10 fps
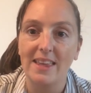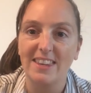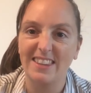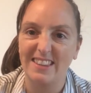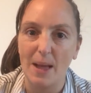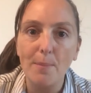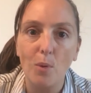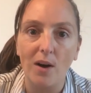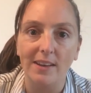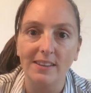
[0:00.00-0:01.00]
Step
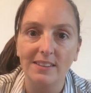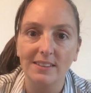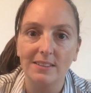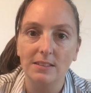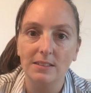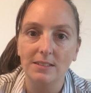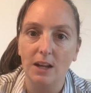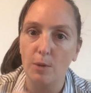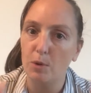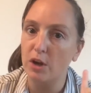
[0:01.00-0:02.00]
one,
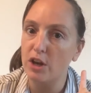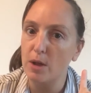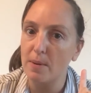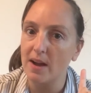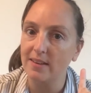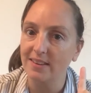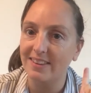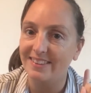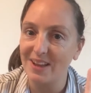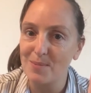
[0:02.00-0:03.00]
I hope you've got your notepad.
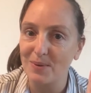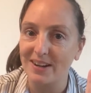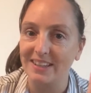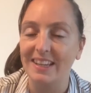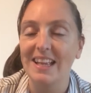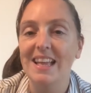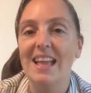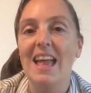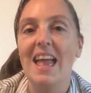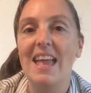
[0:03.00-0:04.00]
Step one
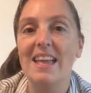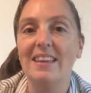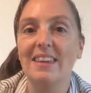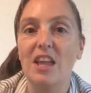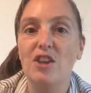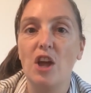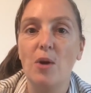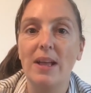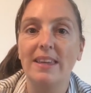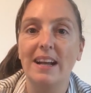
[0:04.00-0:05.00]
is
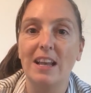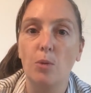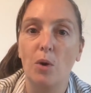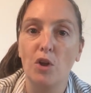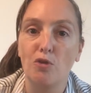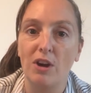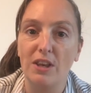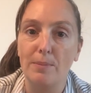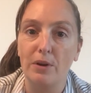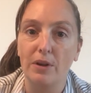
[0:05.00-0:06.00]
know exactly why you're
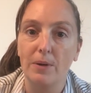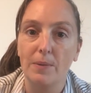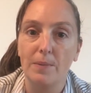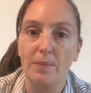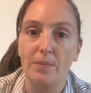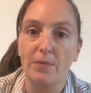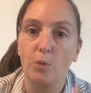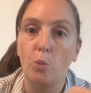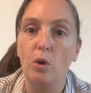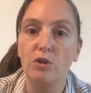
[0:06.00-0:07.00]
writing the book.
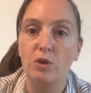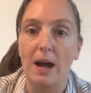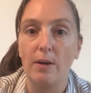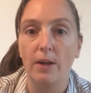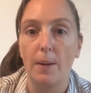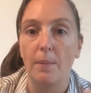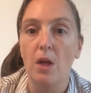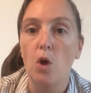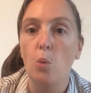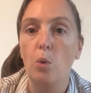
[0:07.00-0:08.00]
What's your outcome?
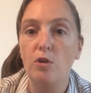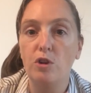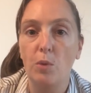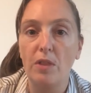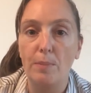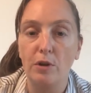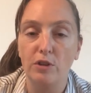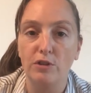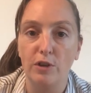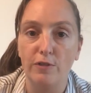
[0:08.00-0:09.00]
What do you want the book
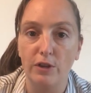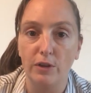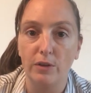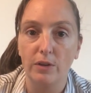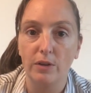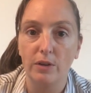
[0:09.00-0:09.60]
to do for you?